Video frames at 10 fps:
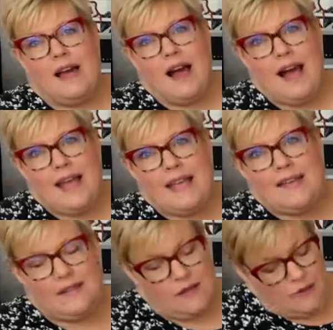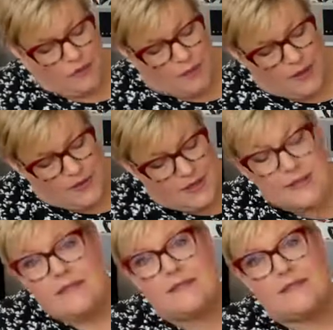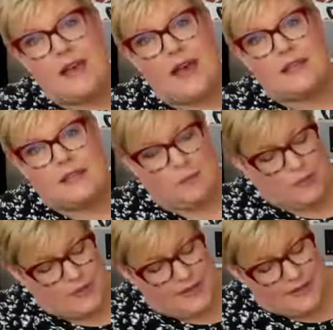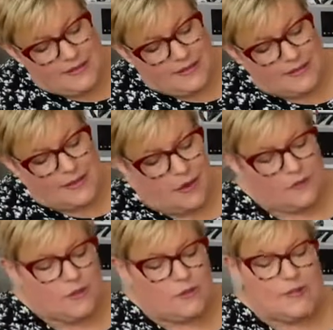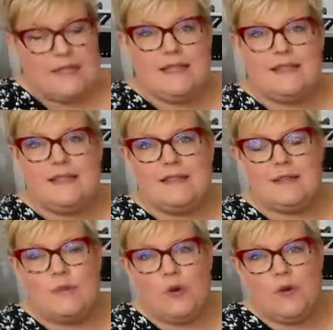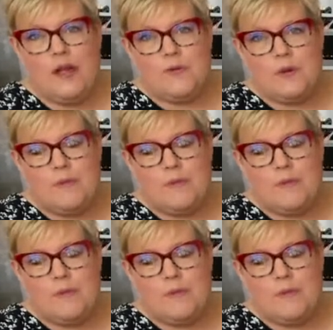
I love about this is that it presents itself so it's easy to pull out the